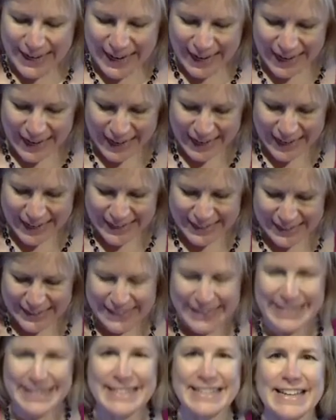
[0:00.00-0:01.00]
and
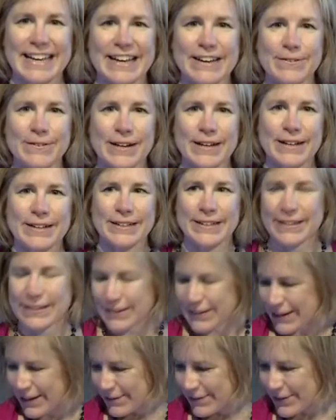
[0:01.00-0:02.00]
I'll say, well,
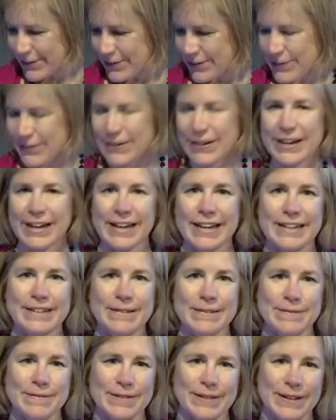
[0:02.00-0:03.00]
have you
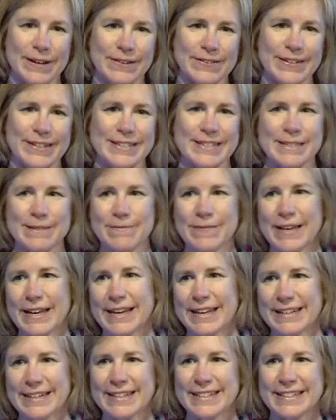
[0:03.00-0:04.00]
tried going to
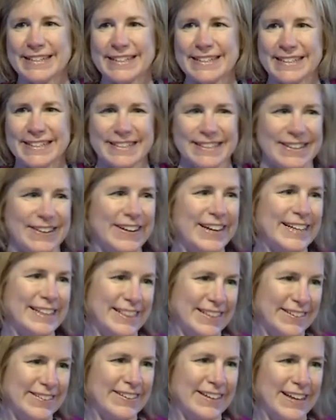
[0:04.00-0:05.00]
bed at
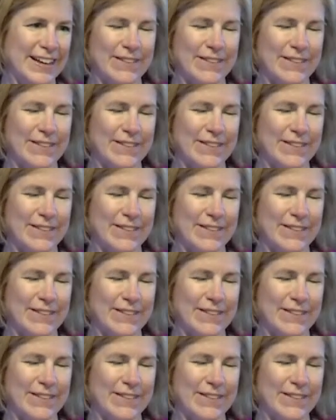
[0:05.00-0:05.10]
9:30?